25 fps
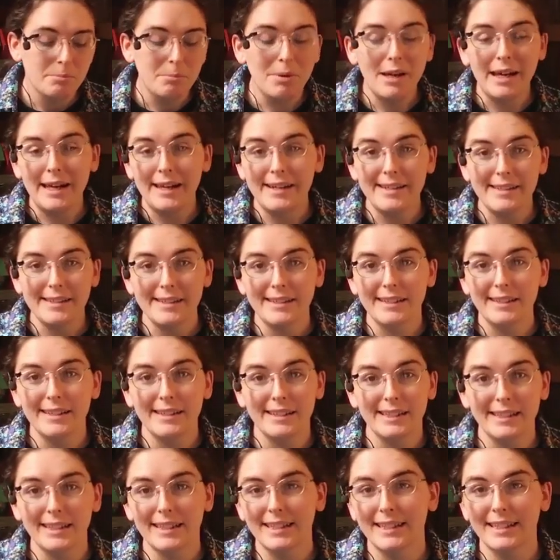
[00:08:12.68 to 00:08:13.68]
But
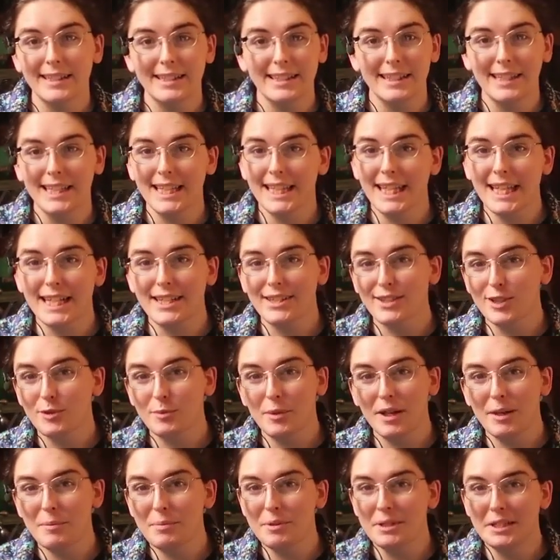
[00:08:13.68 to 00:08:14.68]
that's just
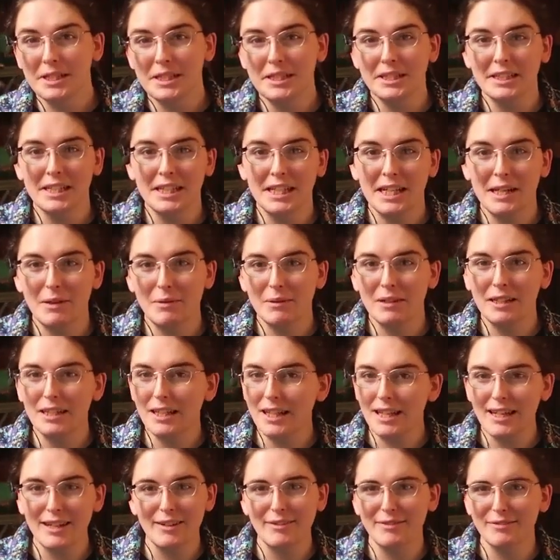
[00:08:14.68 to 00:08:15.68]
my opinion, and I would
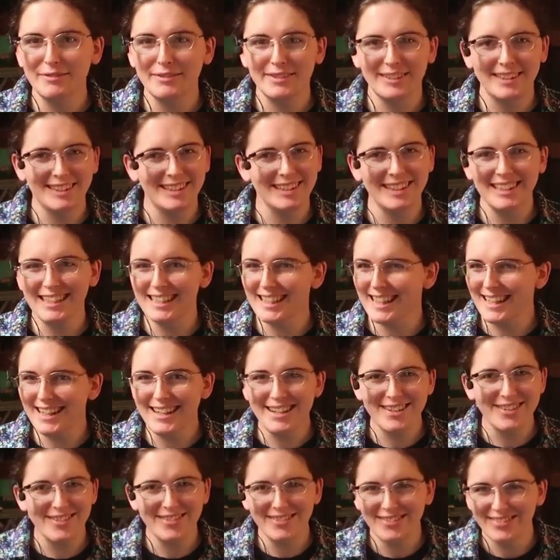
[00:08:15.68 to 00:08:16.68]
love
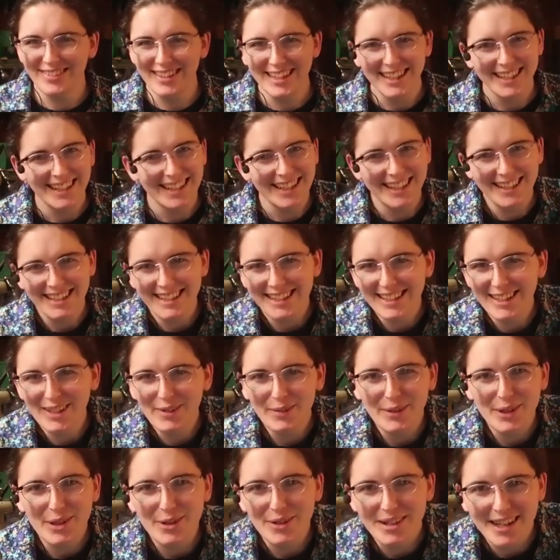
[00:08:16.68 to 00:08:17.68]
to hear
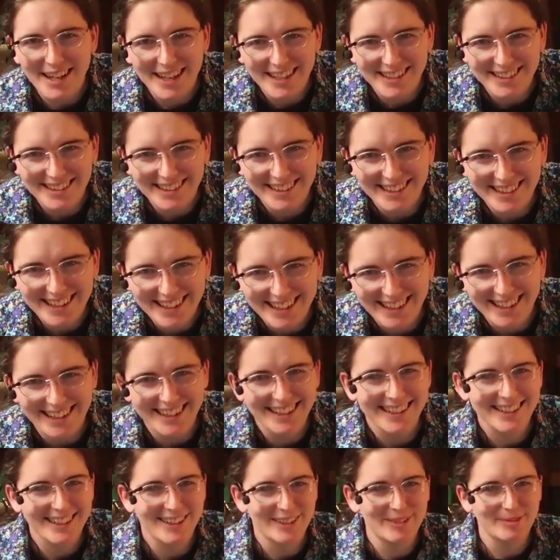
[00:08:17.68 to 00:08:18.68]
what you guys
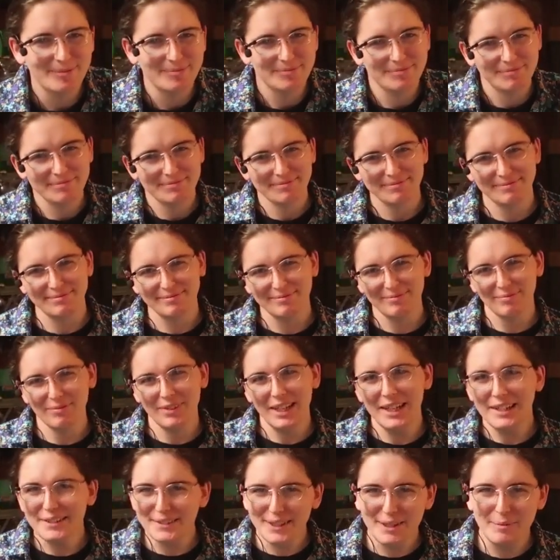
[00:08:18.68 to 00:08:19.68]
think,
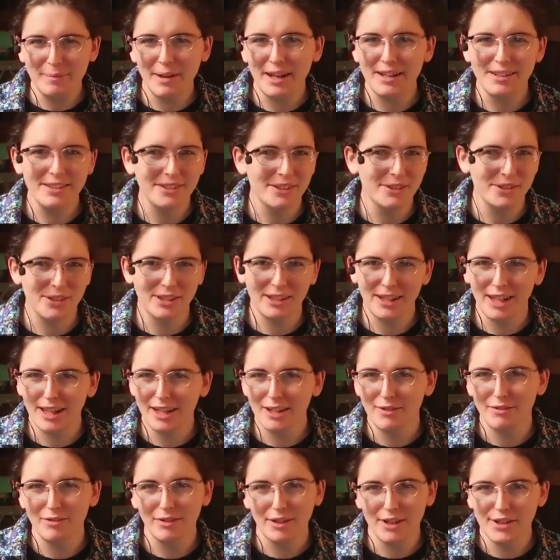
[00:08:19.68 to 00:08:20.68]
because I imagine there's a lot
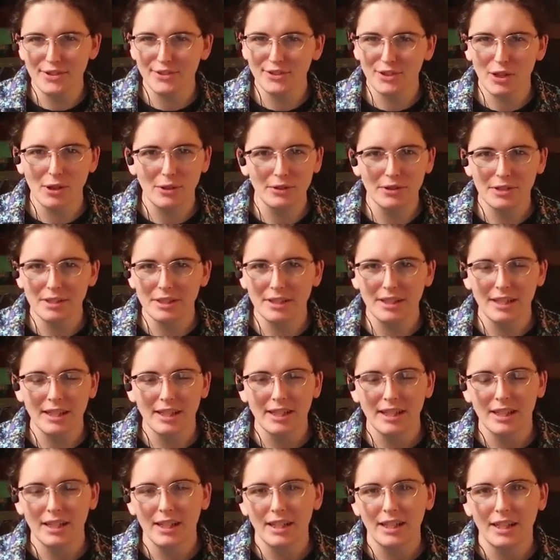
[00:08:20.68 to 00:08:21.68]
of very salty
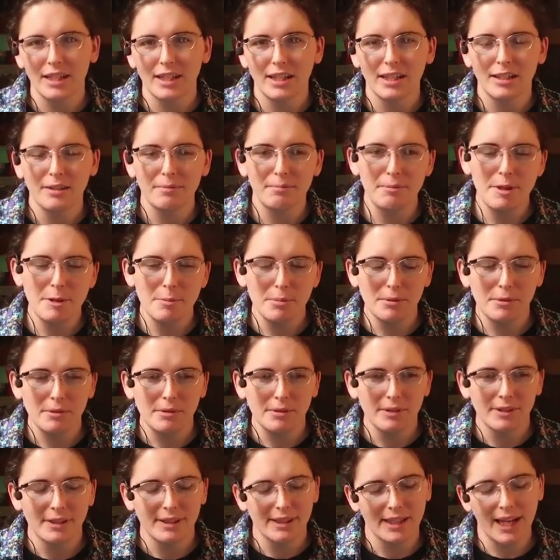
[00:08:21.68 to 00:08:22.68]

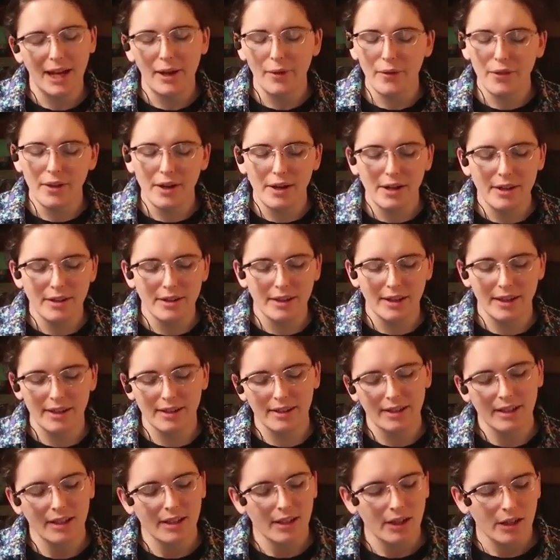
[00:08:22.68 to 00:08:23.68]
people out there that
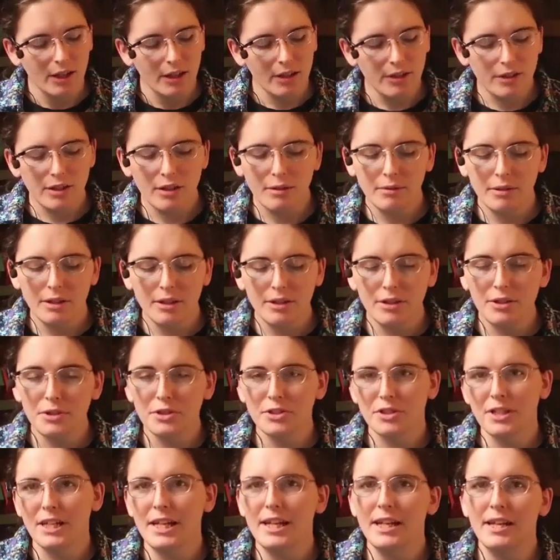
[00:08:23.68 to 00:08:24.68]
don't
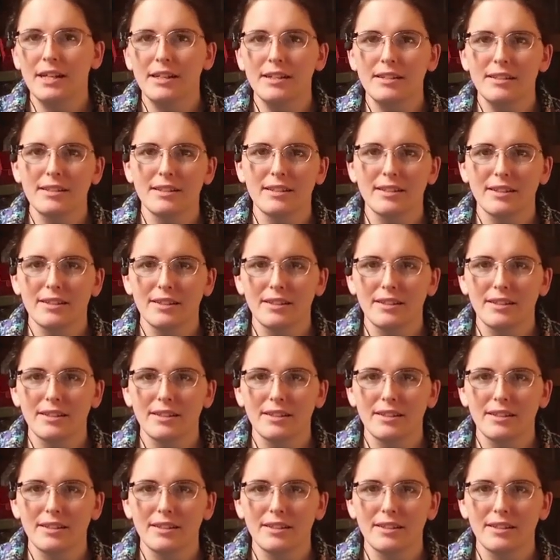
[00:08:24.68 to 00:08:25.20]
understand.